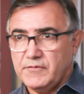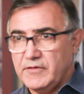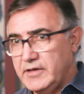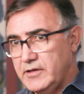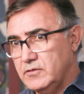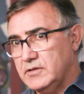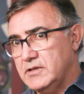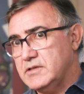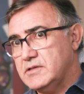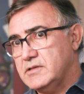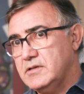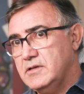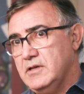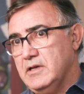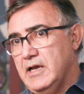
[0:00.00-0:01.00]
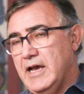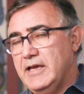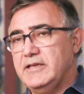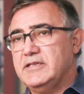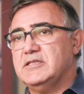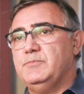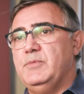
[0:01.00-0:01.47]
of an illness, and
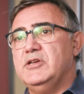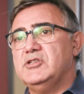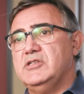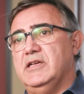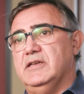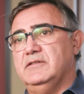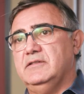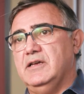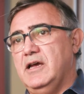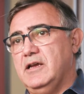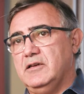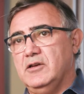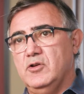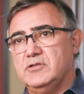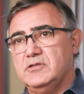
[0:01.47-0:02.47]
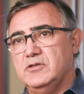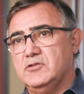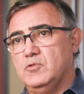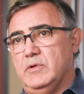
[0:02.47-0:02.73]
especially at diagnosis